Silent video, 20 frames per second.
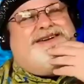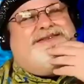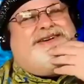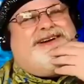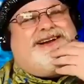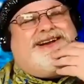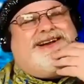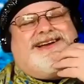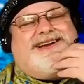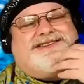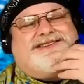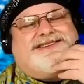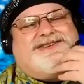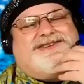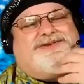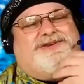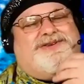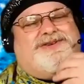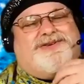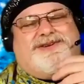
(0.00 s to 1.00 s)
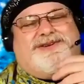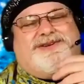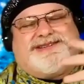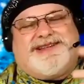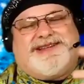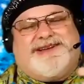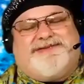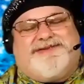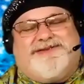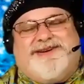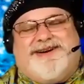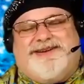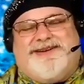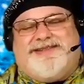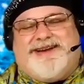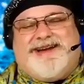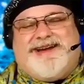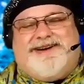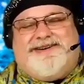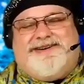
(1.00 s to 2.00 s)
My cousins who were doing stuff around
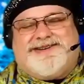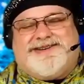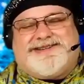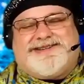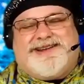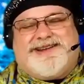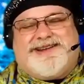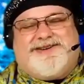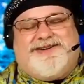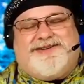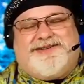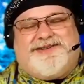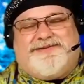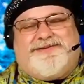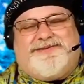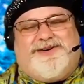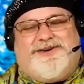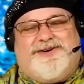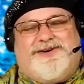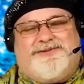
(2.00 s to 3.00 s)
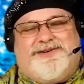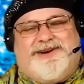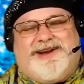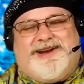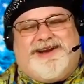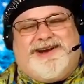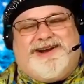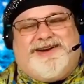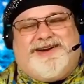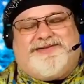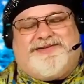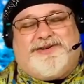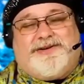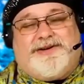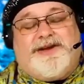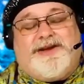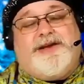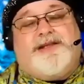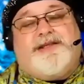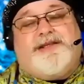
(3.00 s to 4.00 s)
the house had heard the phone ringing off the
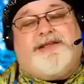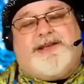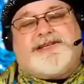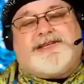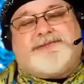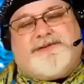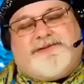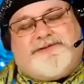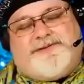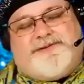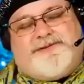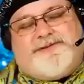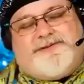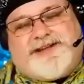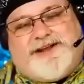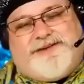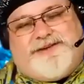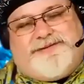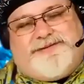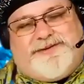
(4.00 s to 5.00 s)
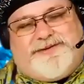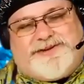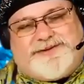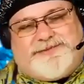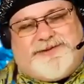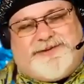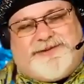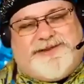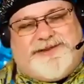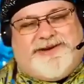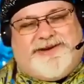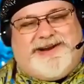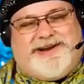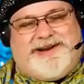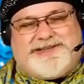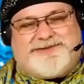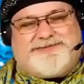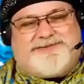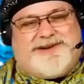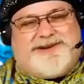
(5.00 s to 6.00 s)
hook. This is before cell phones, by the way. I
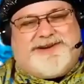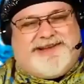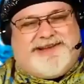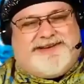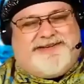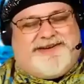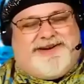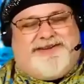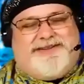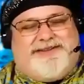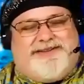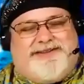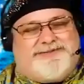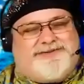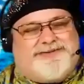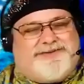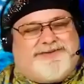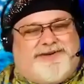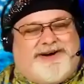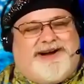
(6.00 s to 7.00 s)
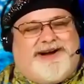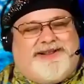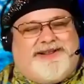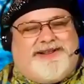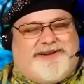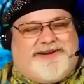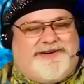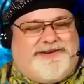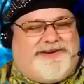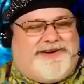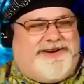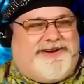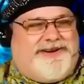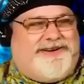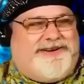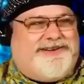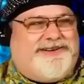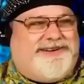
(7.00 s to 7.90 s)
just want to let you know this was a while ago, you know.